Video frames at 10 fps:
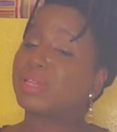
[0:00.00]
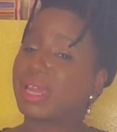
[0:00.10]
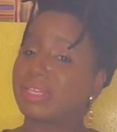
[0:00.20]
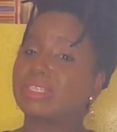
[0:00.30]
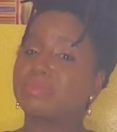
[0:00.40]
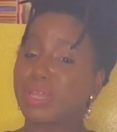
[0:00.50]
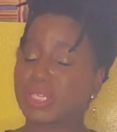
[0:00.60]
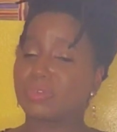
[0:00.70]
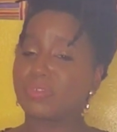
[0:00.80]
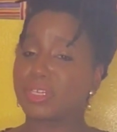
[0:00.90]
planned
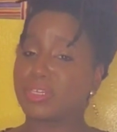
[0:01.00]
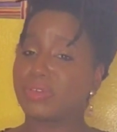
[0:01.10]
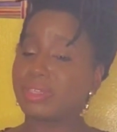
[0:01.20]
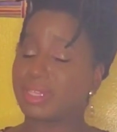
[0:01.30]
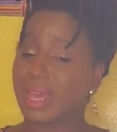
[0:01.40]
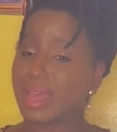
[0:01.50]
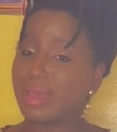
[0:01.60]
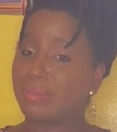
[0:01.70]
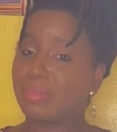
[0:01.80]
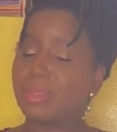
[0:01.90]
special for you in the lab.